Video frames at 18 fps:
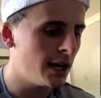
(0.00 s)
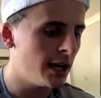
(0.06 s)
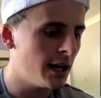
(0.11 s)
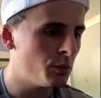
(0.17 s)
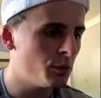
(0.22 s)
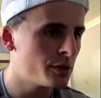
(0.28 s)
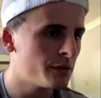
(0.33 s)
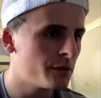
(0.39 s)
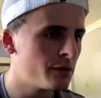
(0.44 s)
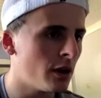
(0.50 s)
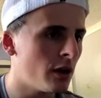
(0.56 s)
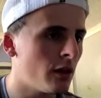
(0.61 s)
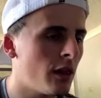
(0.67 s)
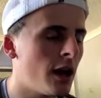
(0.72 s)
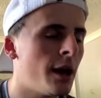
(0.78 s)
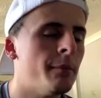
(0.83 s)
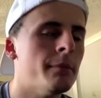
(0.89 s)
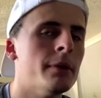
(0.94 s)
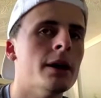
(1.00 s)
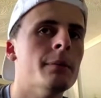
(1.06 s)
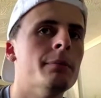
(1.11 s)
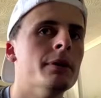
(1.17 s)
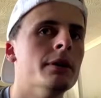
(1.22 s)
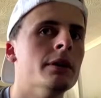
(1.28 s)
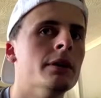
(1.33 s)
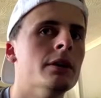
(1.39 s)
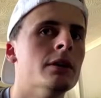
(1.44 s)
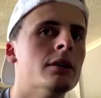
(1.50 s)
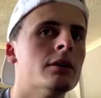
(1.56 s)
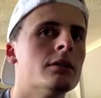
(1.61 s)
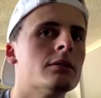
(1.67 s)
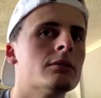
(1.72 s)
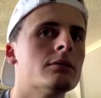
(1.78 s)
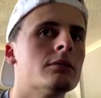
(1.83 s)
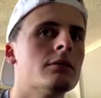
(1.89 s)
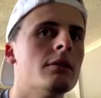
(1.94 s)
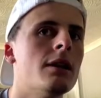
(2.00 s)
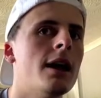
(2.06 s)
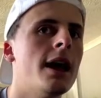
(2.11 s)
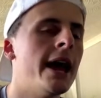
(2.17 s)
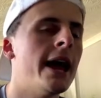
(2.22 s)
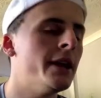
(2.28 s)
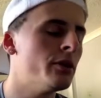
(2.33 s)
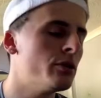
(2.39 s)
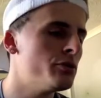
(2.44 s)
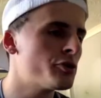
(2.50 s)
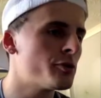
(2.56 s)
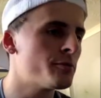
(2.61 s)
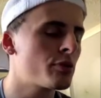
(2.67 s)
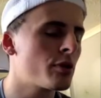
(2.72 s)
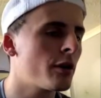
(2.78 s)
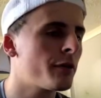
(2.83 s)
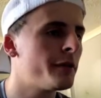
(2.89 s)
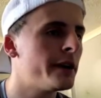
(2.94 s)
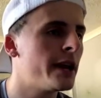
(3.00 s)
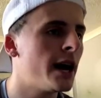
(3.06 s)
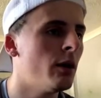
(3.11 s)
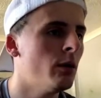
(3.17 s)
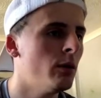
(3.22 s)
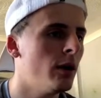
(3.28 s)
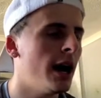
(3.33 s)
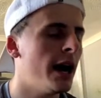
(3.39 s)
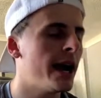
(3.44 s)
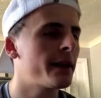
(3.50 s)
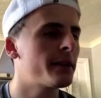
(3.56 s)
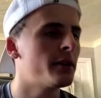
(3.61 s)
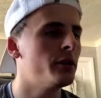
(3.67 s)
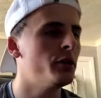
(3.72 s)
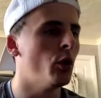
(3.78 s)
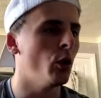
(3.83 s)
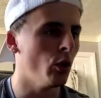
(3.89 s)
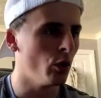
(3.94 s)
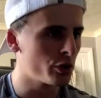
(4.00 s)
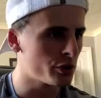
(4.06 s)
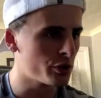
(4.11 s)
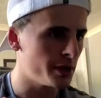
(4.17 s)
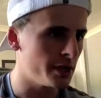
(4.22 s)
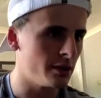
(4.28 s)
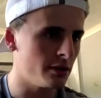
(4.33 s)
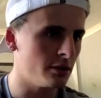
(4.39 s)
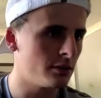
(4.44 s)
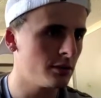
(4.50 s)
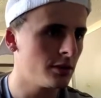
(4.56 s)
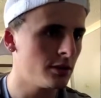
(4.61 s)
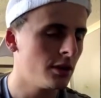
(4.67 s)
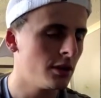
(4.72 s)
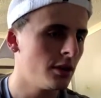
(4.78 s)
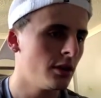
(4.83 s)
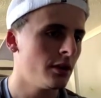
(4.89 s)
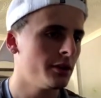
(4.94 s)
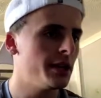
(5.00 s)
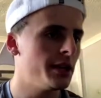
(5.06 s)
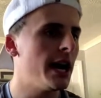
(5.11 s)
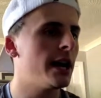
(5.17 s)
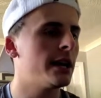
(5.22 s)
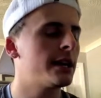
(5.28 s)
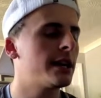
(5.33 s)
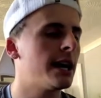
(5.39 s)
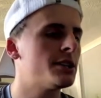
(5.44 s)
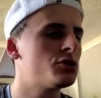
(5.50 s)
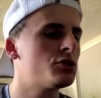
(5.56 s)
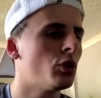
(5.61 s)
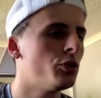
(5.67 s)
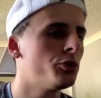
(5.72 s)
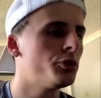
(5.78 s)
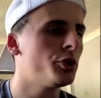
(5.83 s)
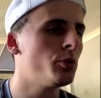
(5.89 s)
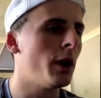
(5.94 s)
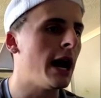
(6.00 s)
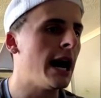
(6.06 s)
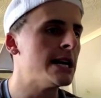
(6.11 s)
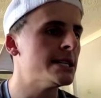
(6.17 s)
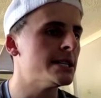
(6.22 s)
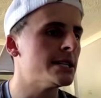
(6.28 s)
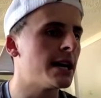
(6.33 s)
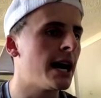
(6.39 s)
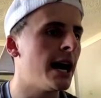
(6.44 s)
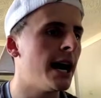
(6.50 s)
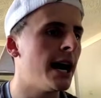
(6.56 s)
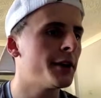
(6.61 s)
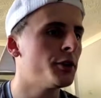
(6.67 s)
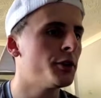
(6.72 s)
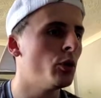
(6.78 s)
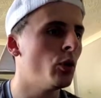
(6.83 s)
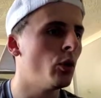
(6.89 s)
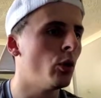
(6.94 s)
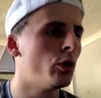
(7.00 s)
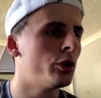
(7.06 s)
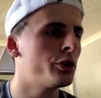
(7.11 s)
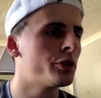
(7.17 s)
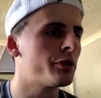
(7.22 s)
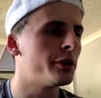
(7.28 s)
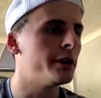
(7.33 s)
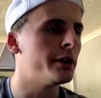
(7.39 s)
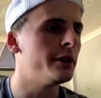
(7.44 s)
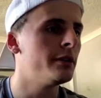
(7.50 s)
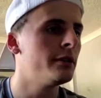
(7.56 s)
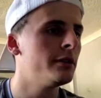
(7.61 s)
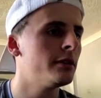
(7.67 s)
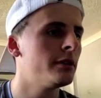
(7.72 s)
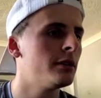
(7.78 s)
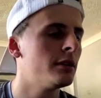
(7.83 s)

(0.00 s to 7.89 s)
I would have got like maybe 800 profit now. I had an order in. Yeah, guys, don't do what I did. I had an order in